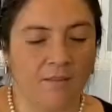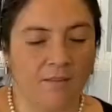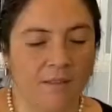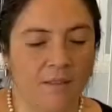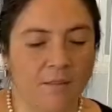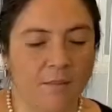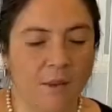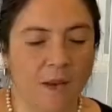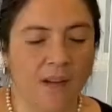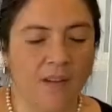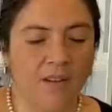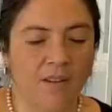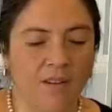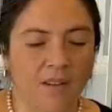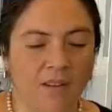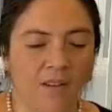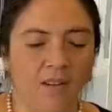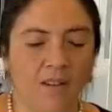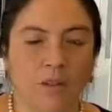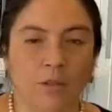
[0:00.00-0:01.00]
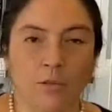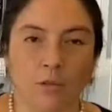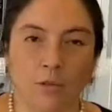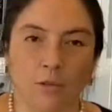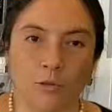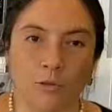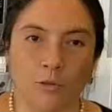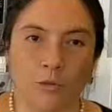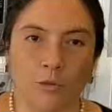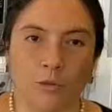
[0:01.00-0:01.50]
The mother is the
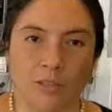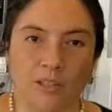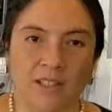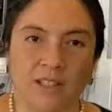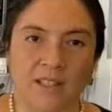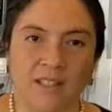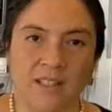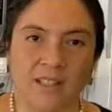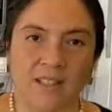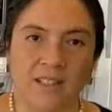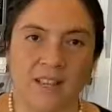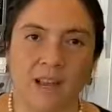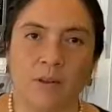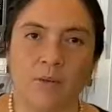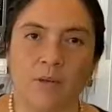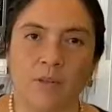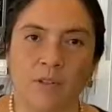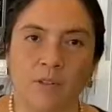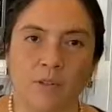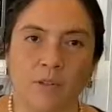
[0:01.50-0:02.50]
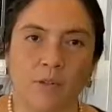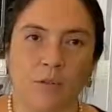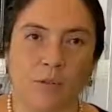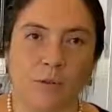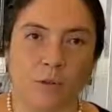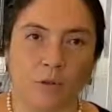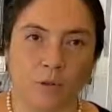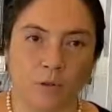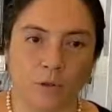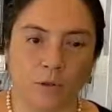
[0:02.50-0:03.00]
culture, is the sourdough
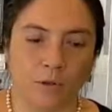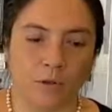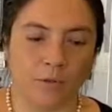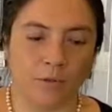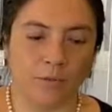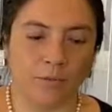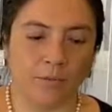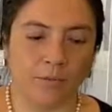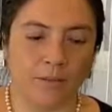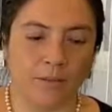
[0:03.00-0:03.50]
culture